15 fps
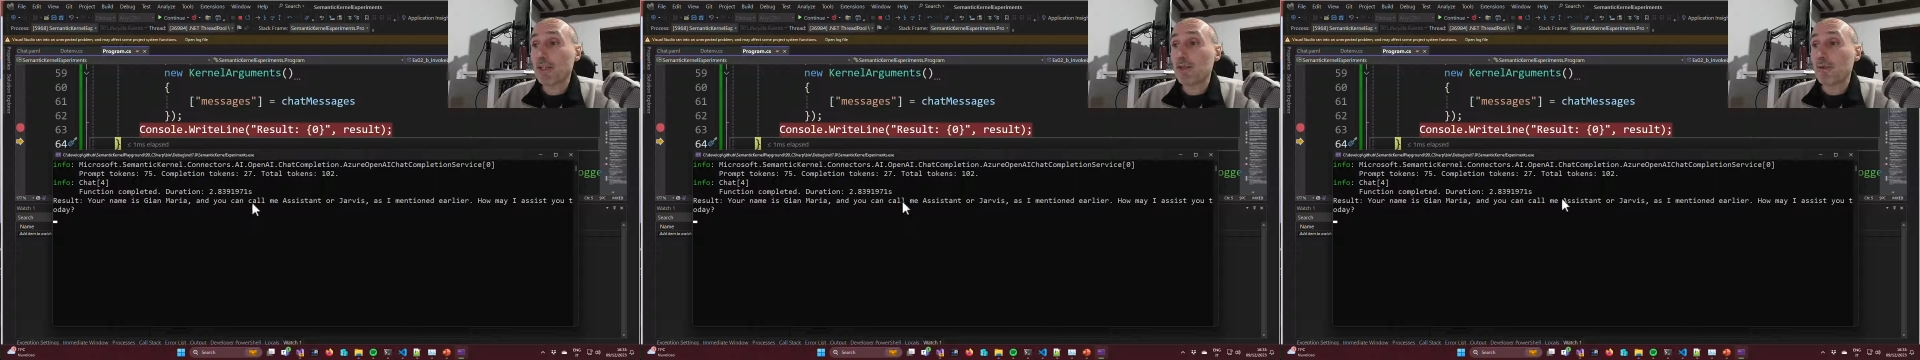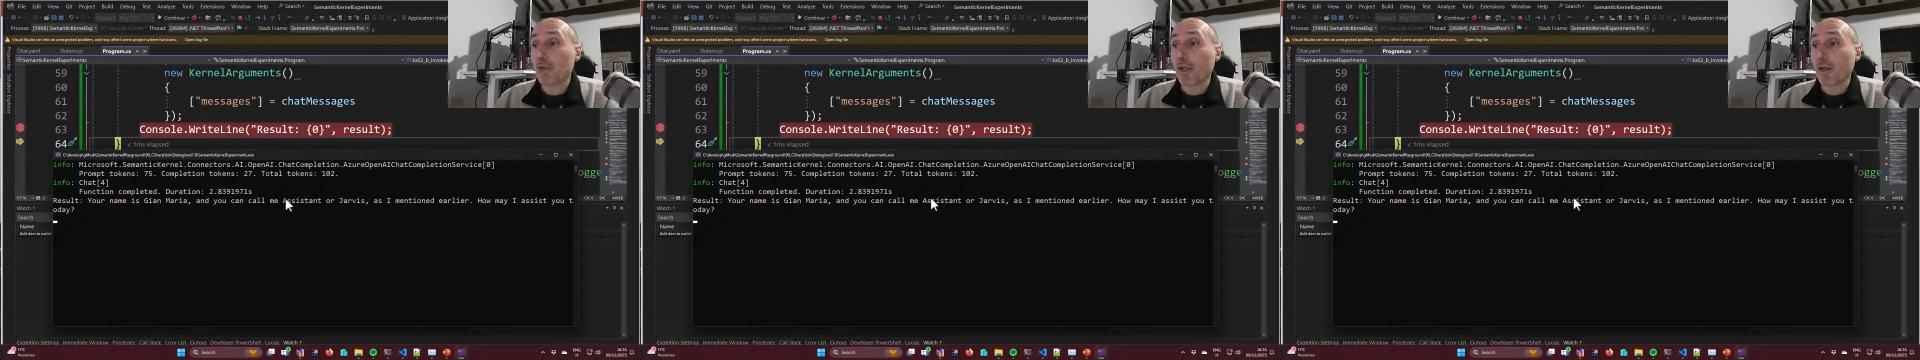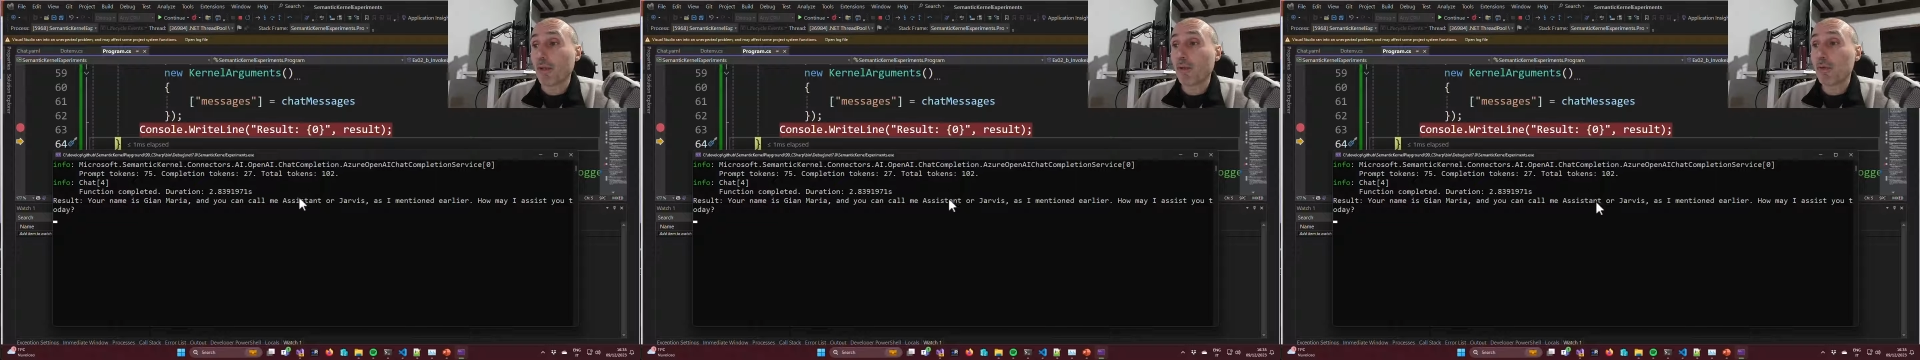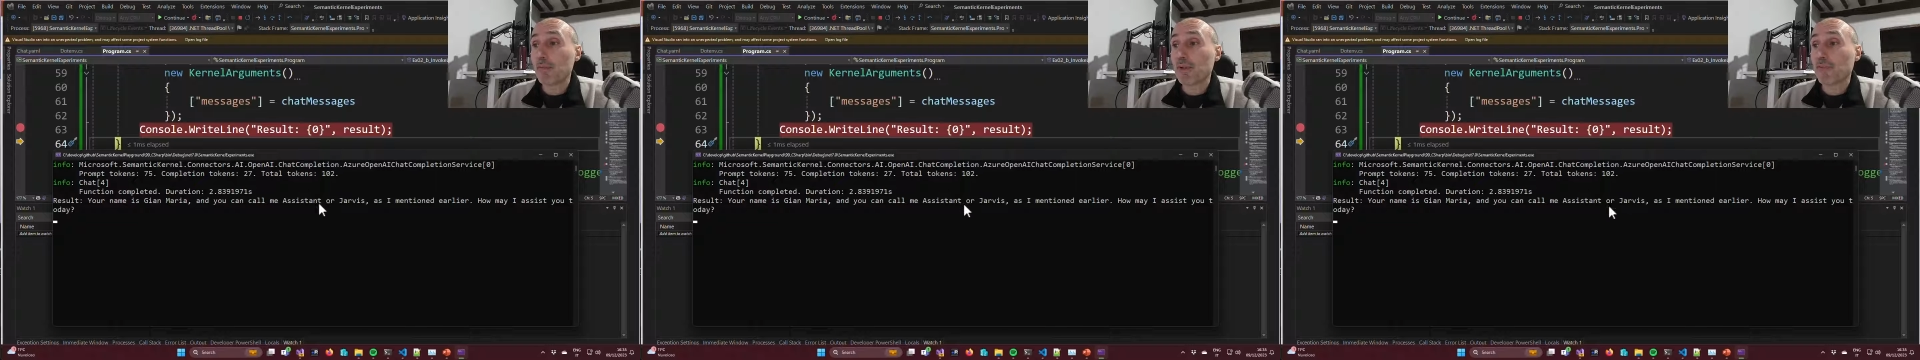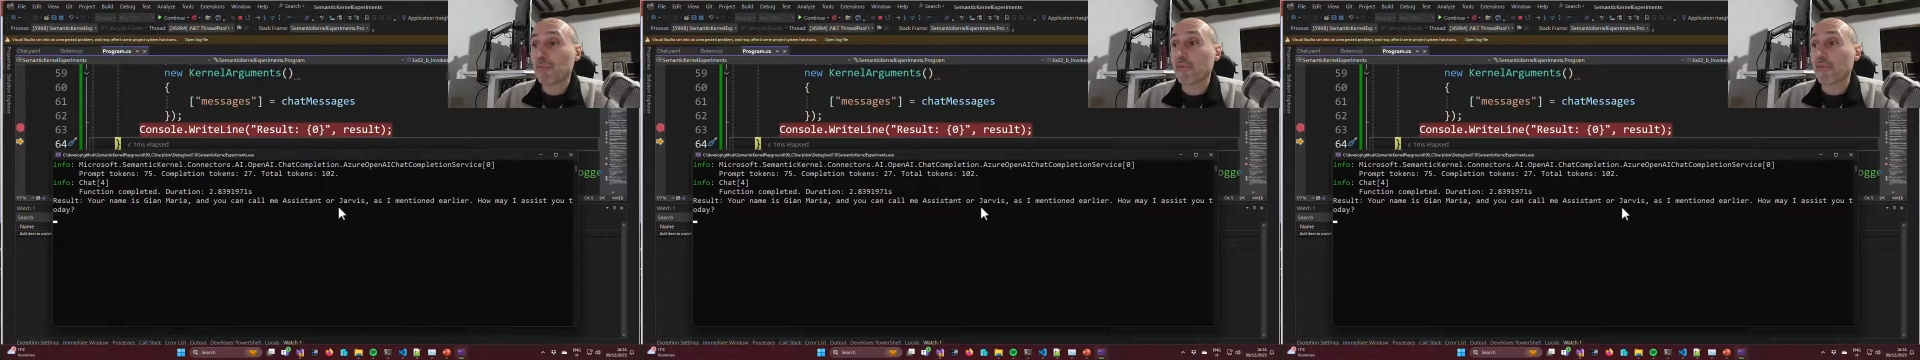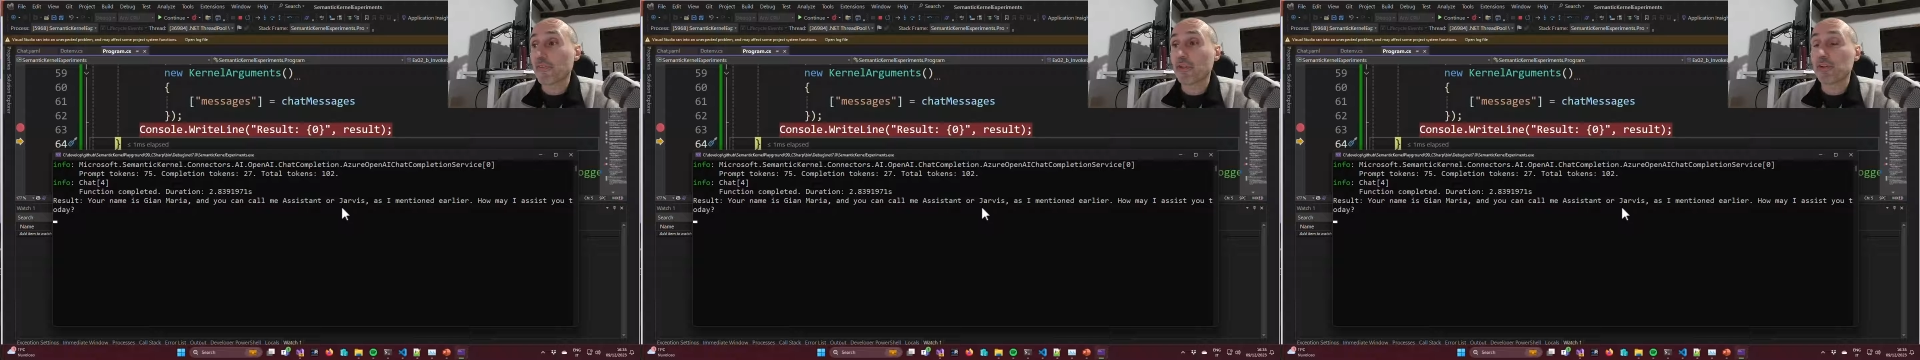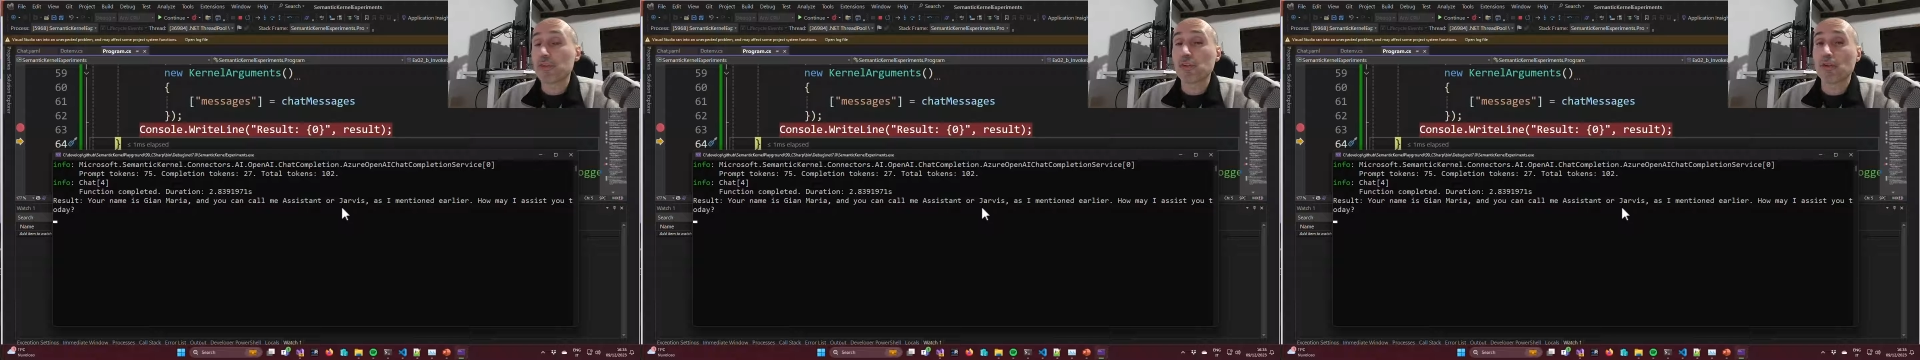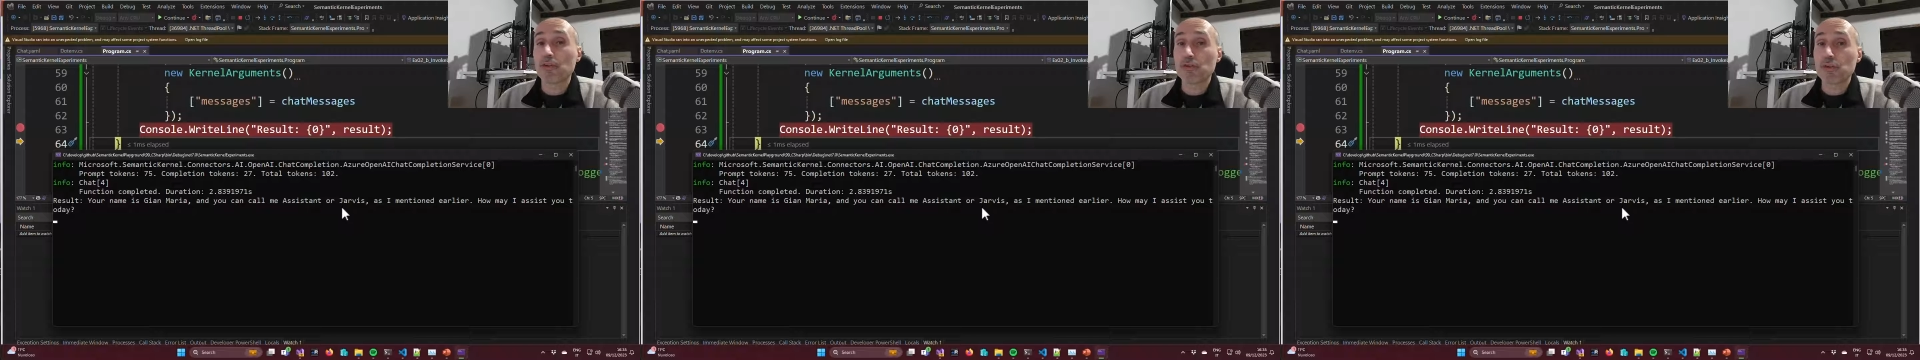you can call me assistant
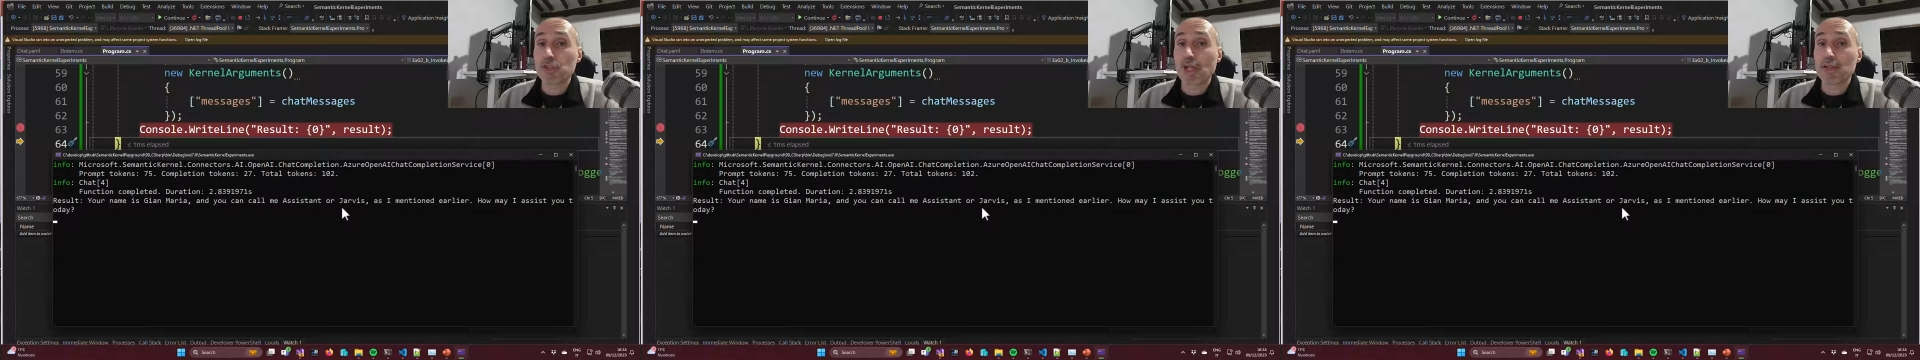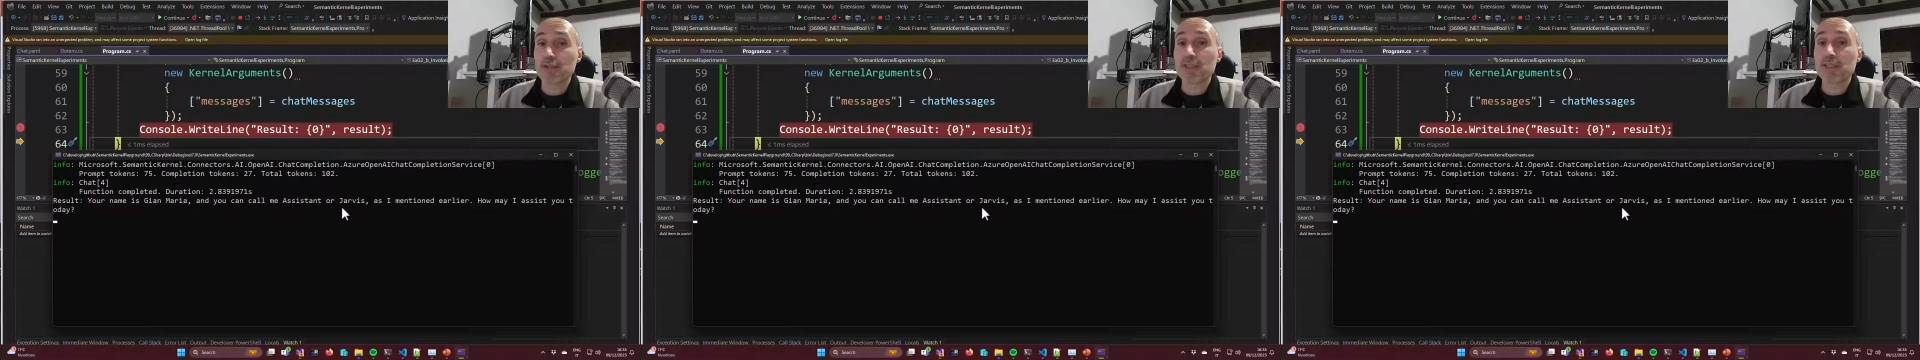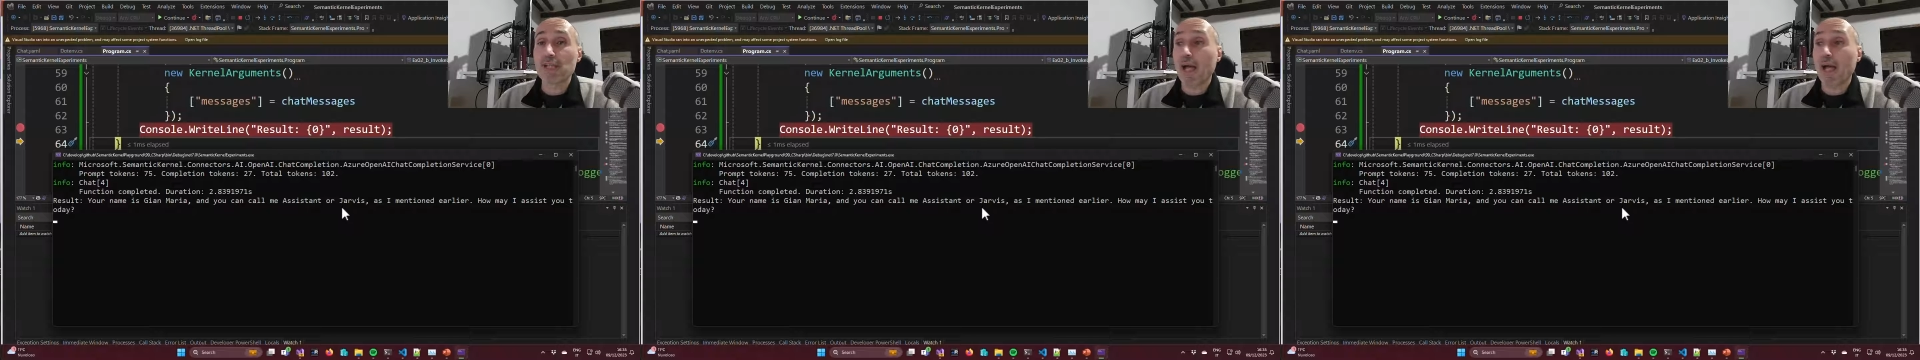or Jarvis,